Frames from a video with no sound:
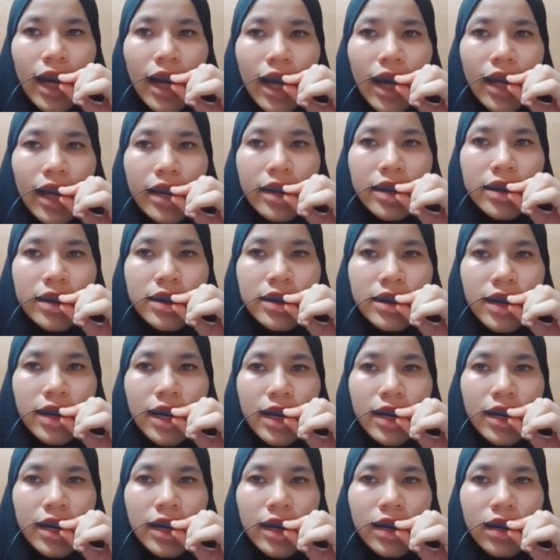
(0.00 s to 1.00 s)

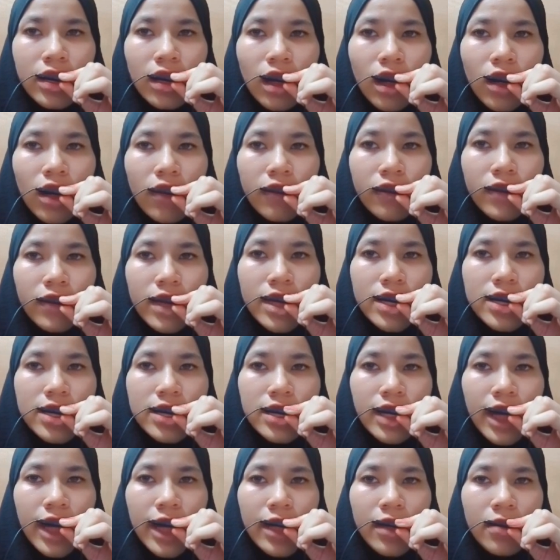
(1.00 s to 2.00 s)
understanding of its
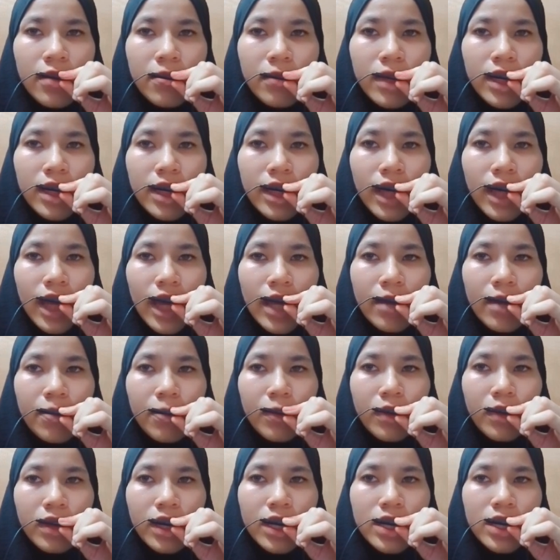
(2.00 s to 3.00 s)
dynamic and
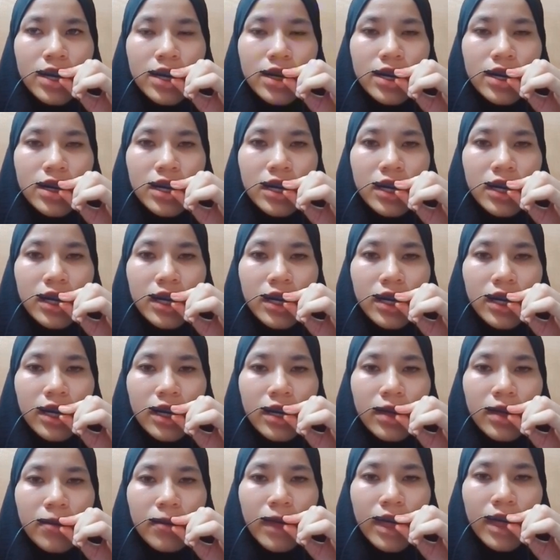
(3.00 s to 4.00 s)
potential
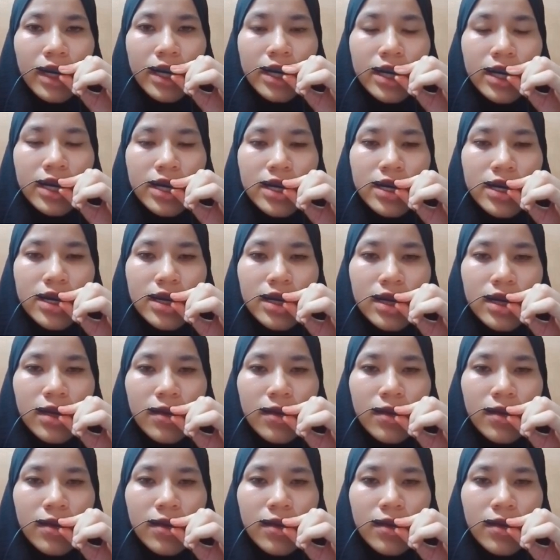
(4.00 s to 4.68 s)
remedies.